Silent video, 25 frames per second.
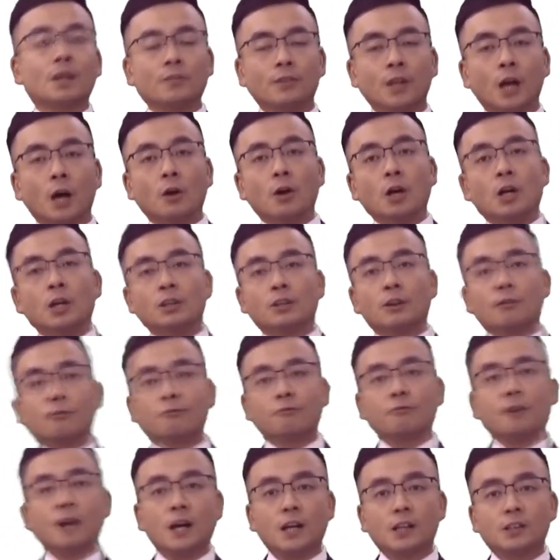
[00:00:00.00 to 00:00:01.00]
Now, the
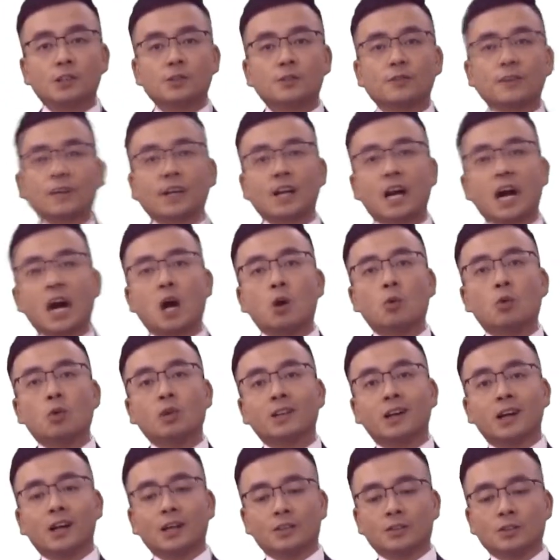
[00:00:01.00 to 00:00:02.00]
first thing I
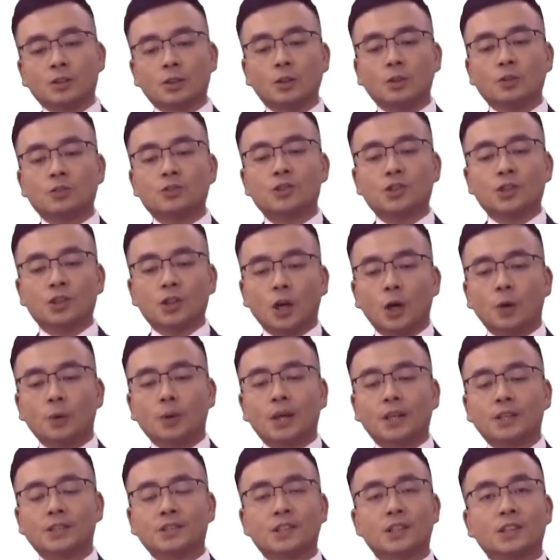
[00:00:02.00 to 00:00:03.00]
would like you to know
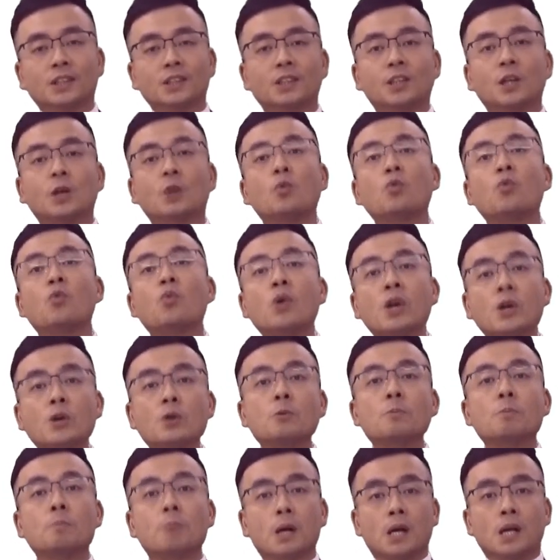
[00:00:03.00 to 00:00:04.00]
is that there
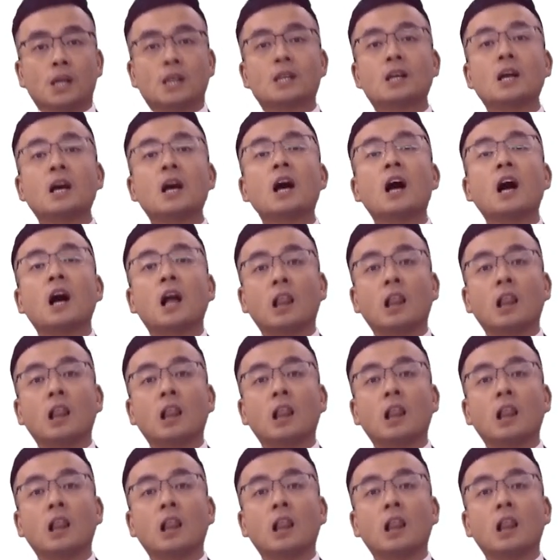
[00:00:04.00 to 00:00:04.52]
will be